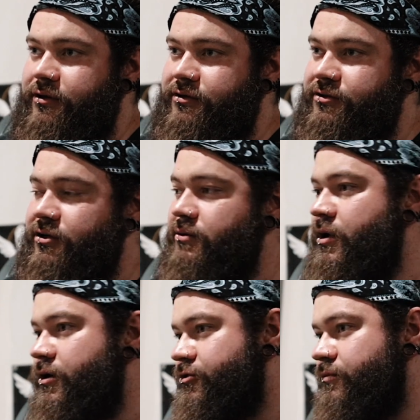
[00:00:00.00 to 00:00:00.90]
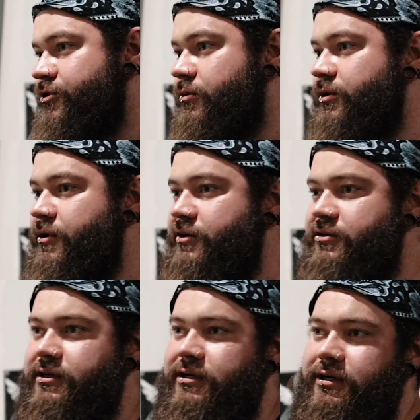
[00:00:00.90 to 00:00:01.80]
onto some shoulder
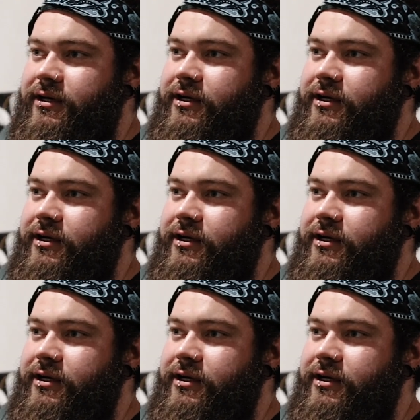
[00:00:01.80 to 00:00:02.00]
pressing,